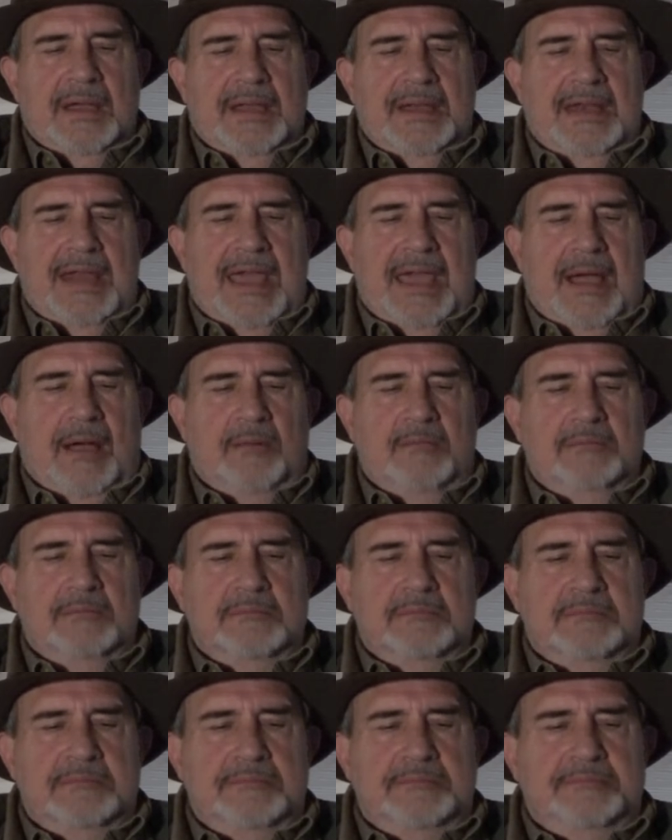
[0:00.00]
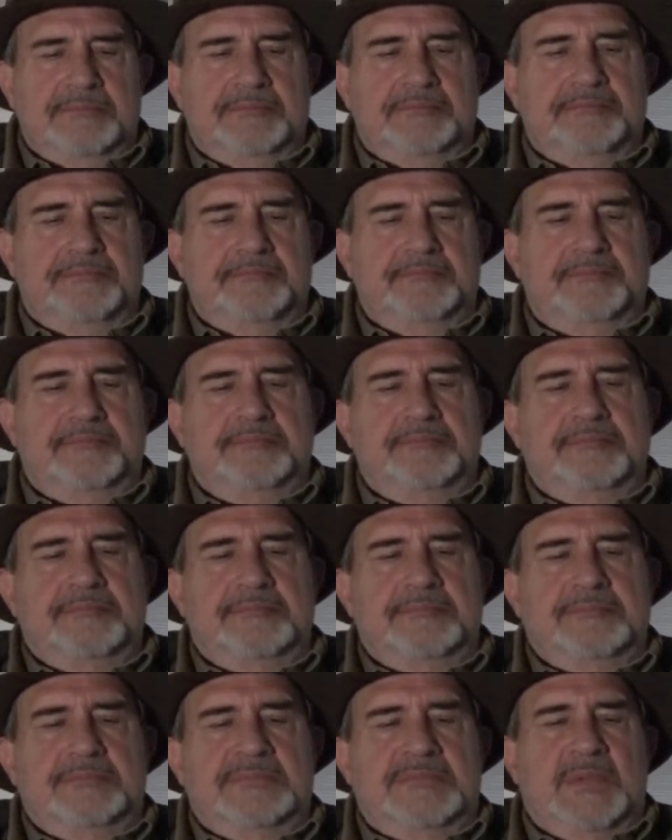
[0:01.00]
Now,
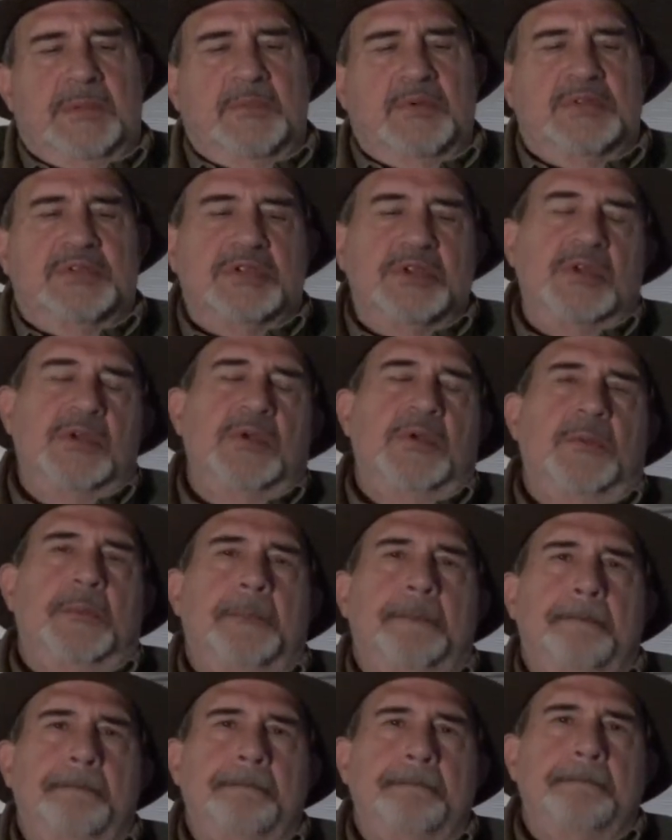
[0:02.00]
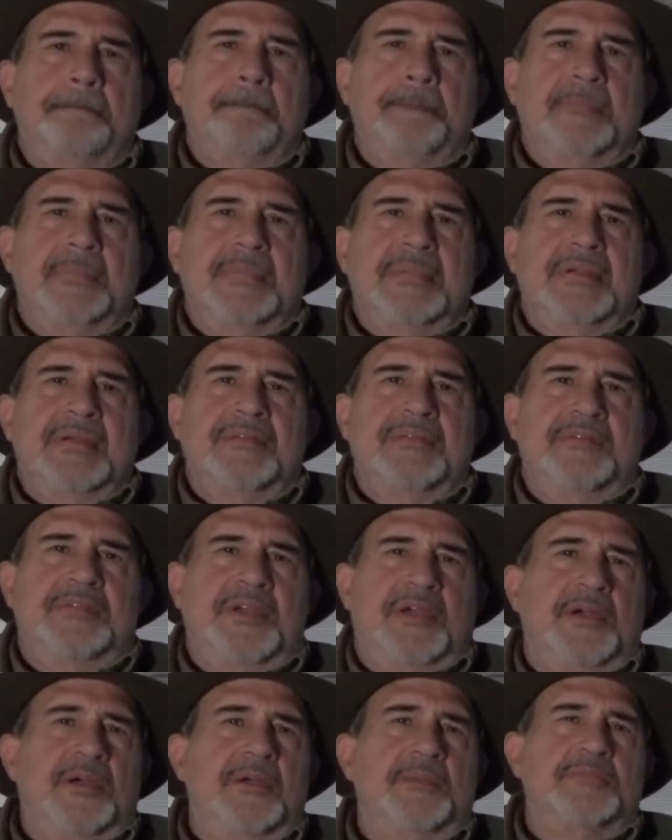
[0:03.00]
number two,
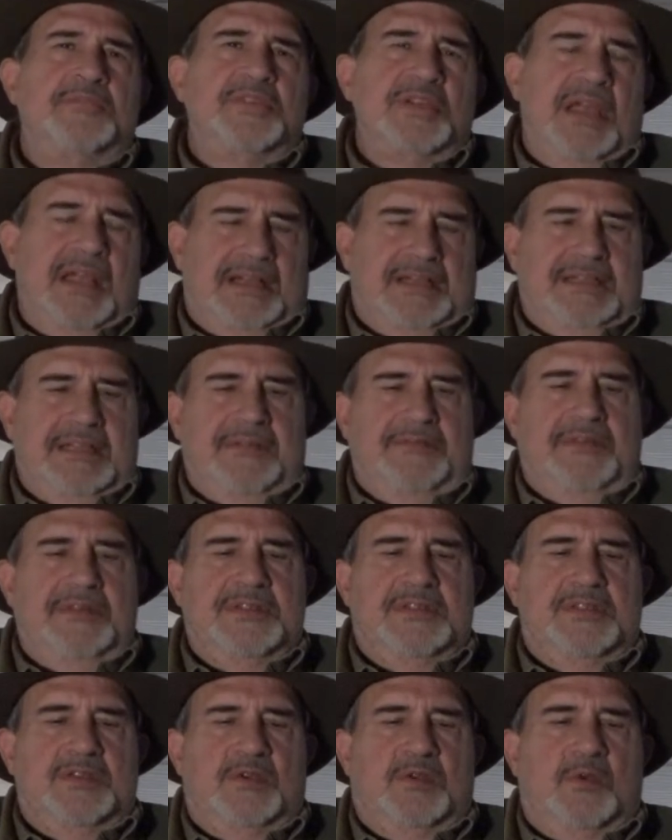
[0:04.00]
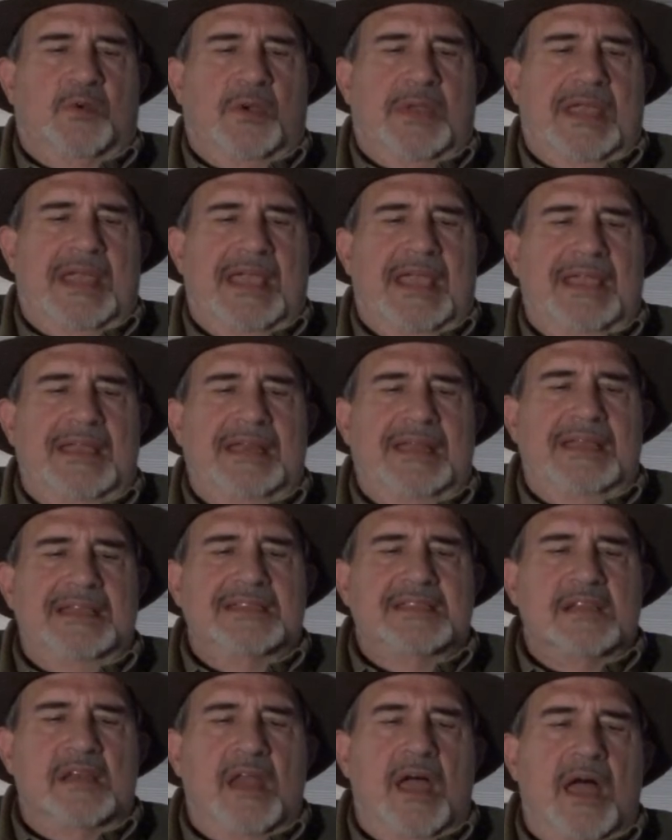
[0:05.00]
their objective is to create
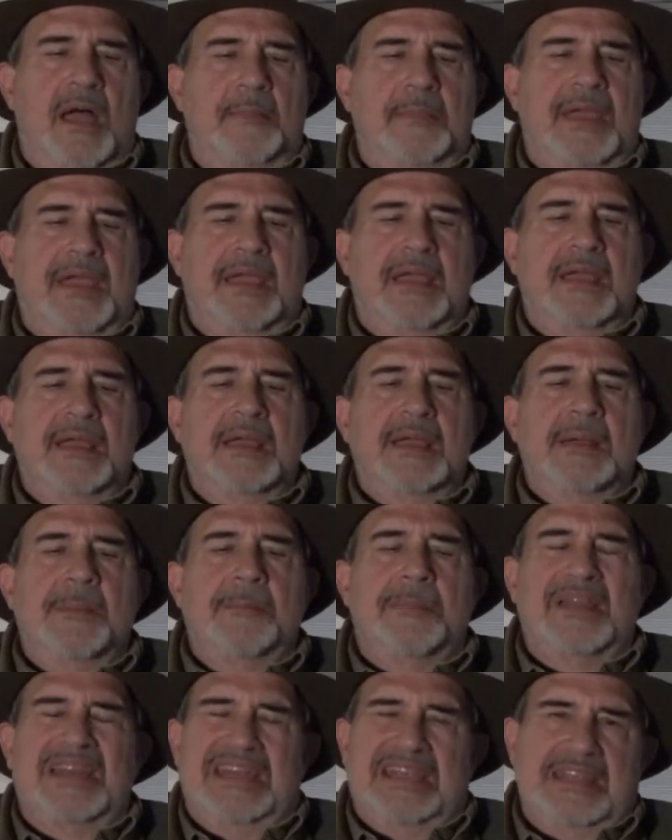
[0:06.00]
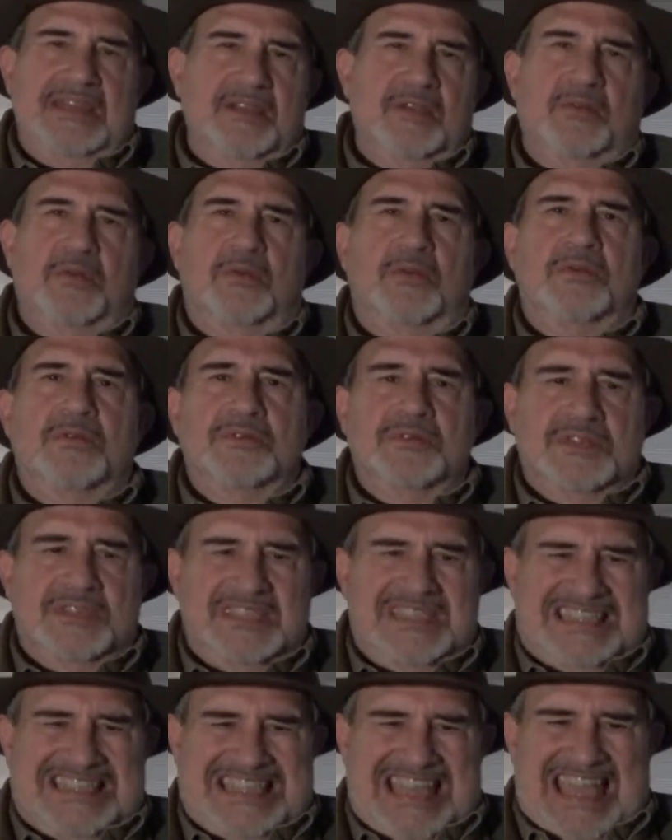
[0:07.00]
Islamic political
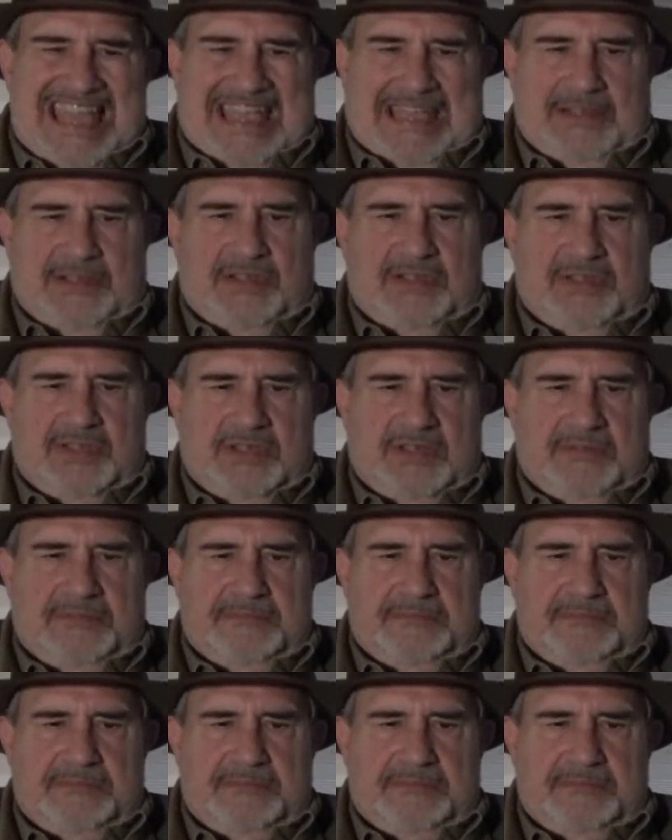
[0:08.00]
states.